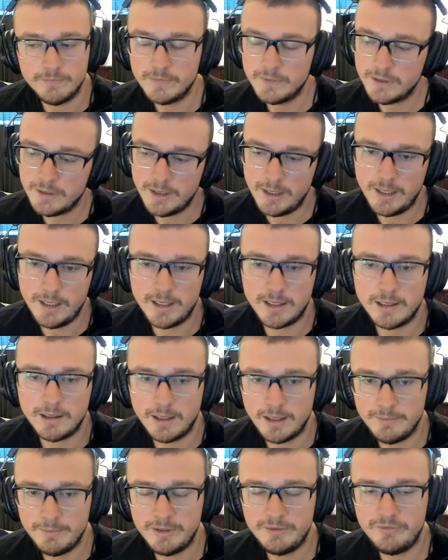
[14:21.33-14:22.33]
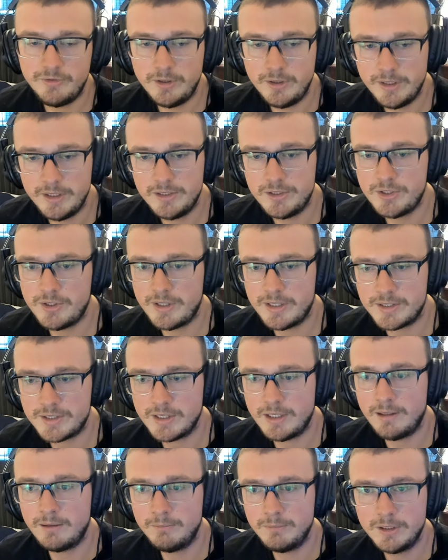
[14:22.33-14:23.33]
yeah, I mean, very
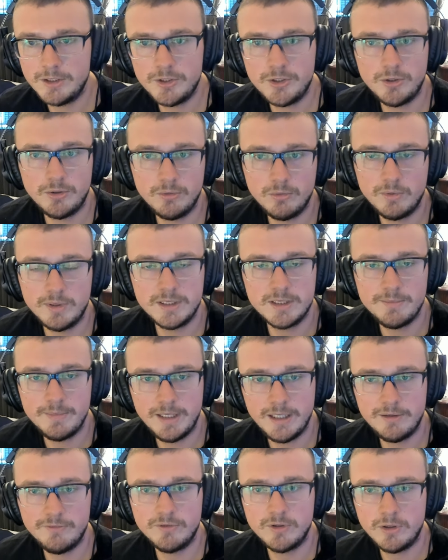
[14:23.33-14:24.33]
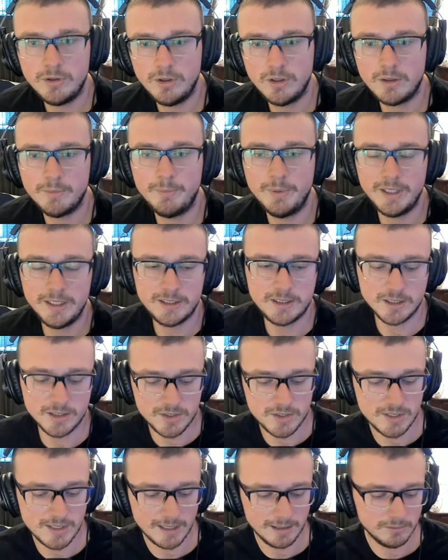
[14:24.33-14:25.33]
interesting. I'm not sure what to make of the hook, but it
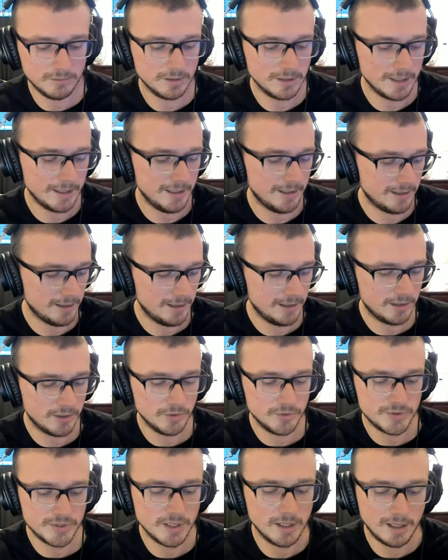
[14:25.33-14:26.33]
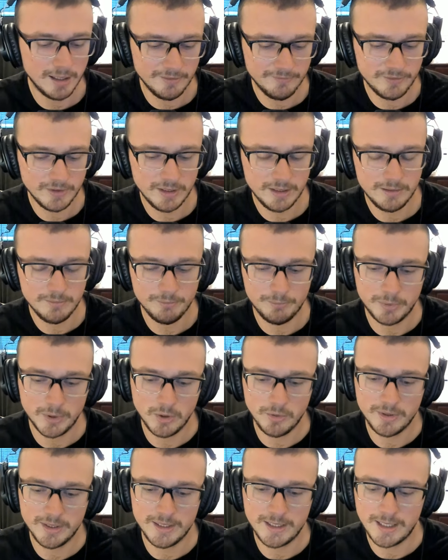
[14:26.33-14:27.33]
does sound like it goes confident,
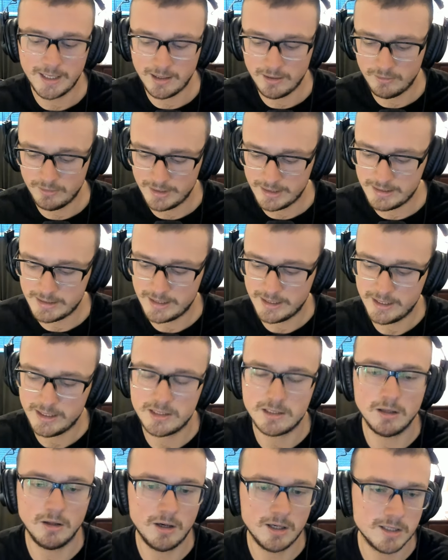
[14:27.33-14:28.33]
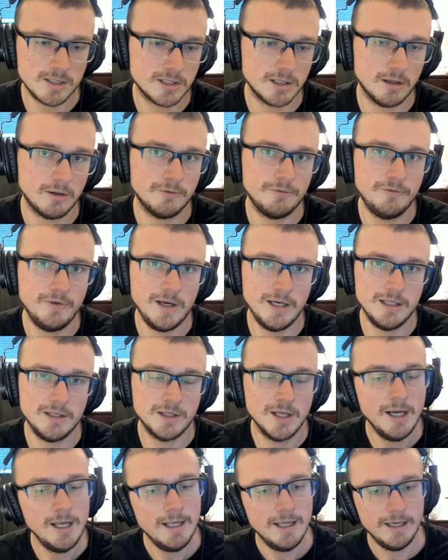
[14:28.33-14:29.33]
broken down, and then he's lost all
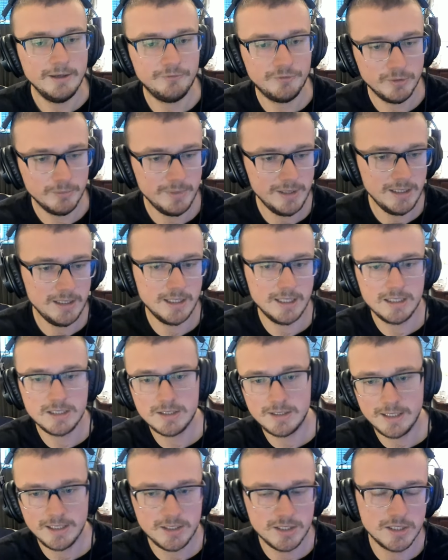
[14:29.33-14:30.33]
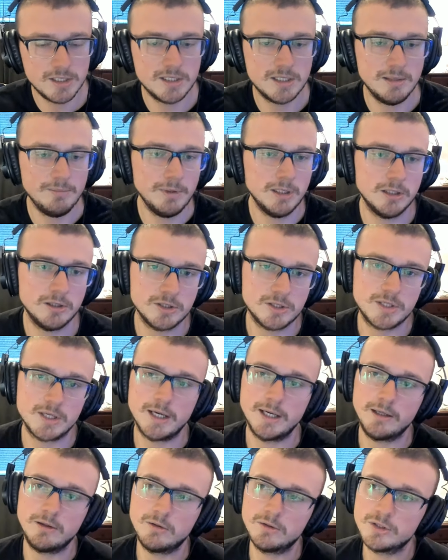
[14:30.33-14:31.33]
faith. And for me, that's a similar
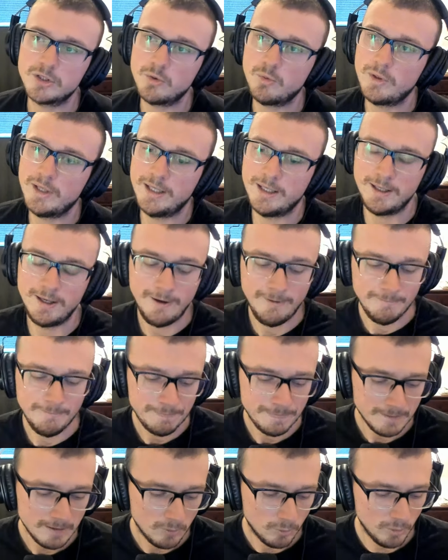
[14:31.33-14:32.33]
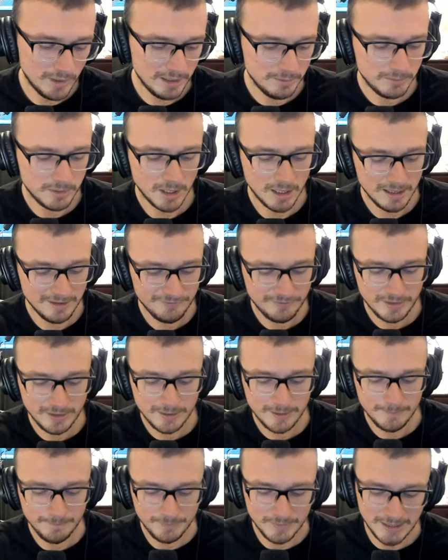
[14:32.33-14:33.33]
cycle to where when I'm
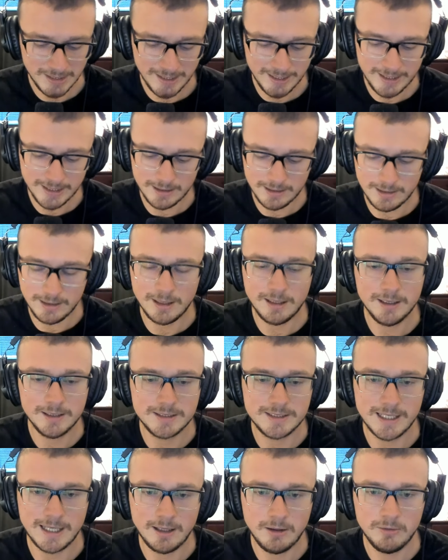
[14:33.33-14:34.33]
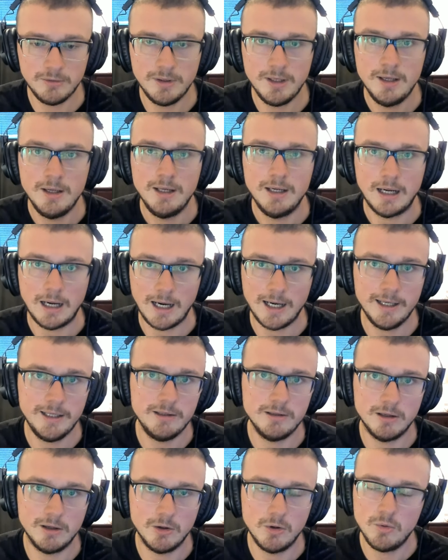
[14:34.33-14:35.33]
confident and I get knocked down, I
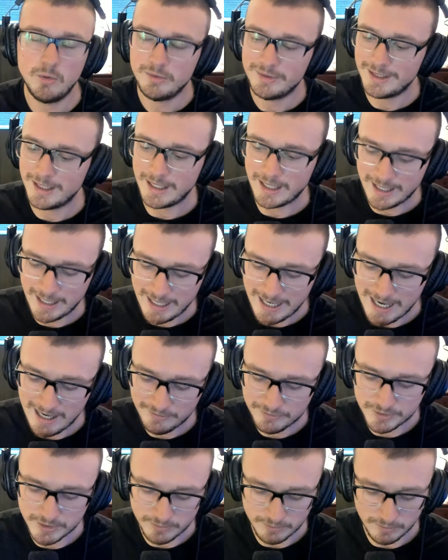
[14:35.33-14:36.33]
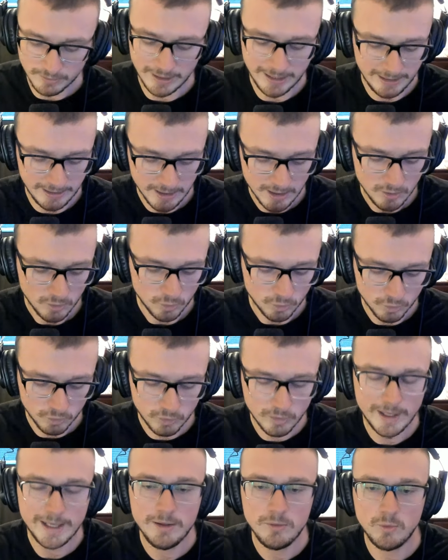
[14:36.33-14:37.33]
know that I have to, like,
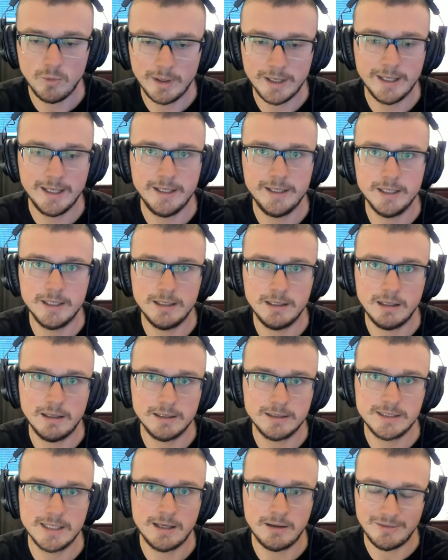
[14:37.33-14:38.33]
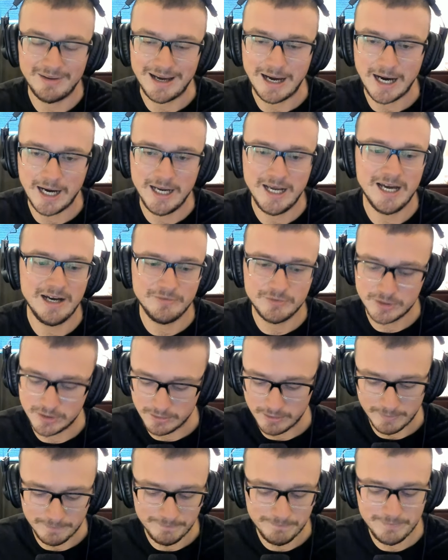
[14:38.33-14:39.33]
right when I get knocked down, I have
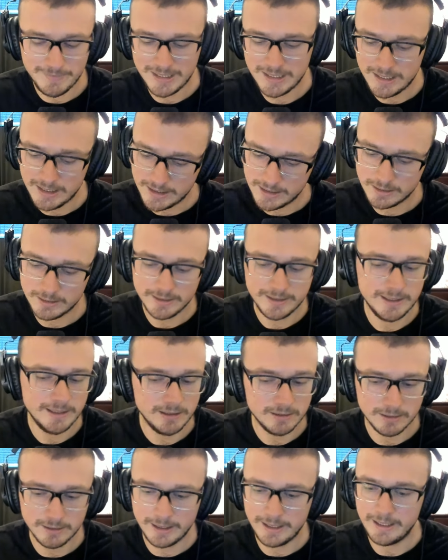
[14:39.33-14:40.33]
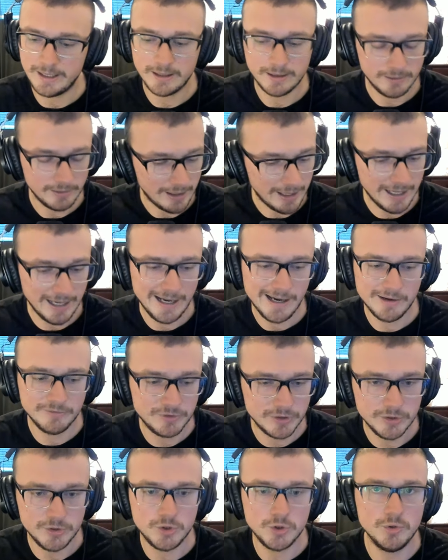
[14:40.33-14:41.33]
to immediately, like, I have
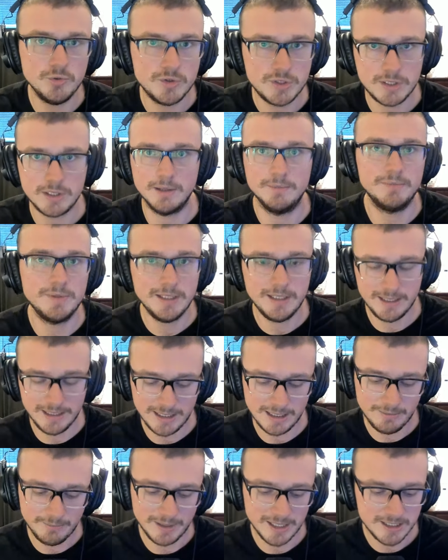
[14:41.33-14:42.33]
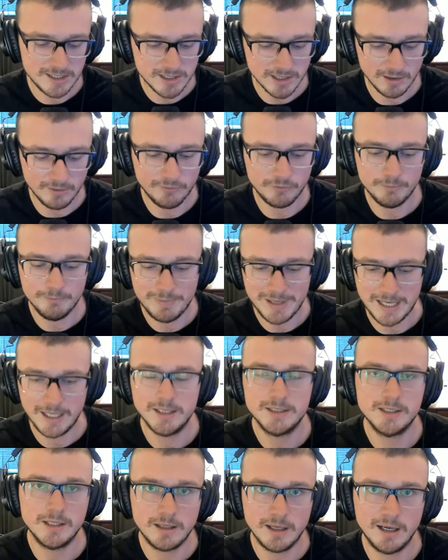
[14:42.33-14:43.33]
to do something to get myself
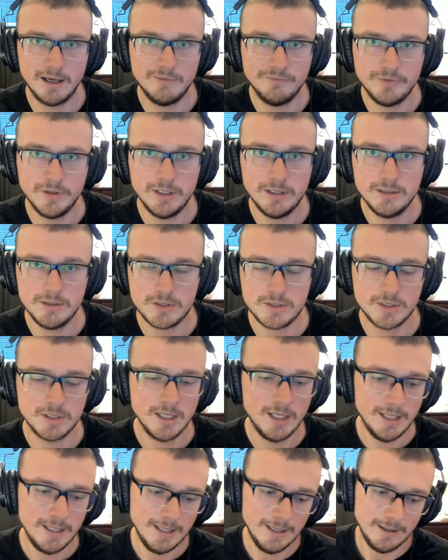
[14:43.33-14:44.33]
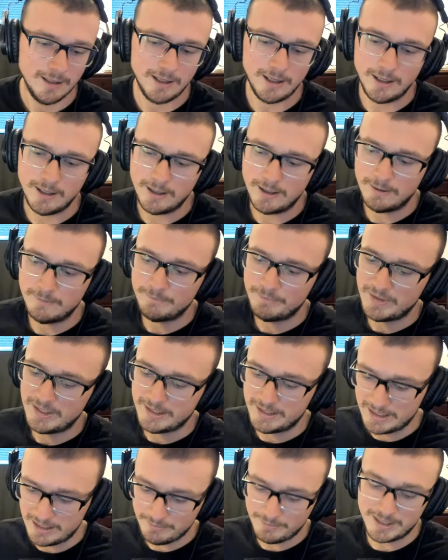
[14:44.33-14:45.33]
back to confidence.
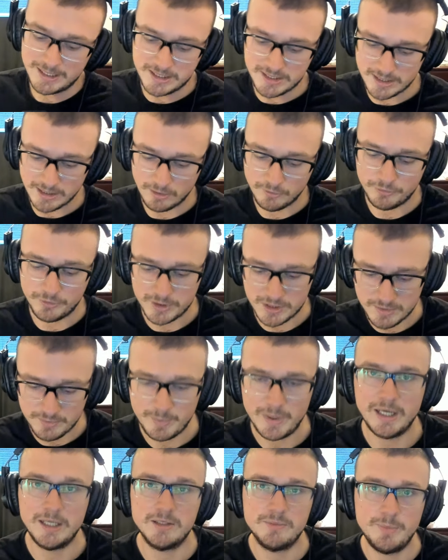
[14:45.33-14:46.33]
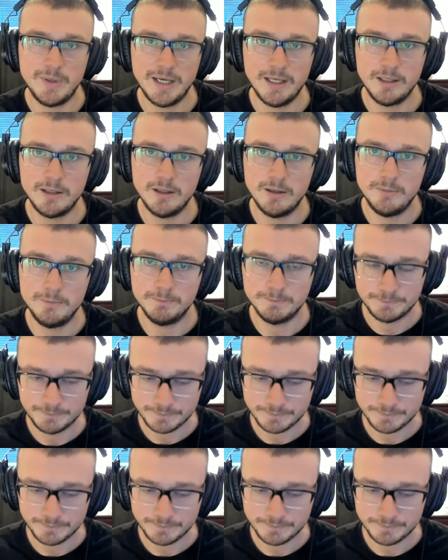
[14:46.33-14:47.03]
And get my self-respect back up,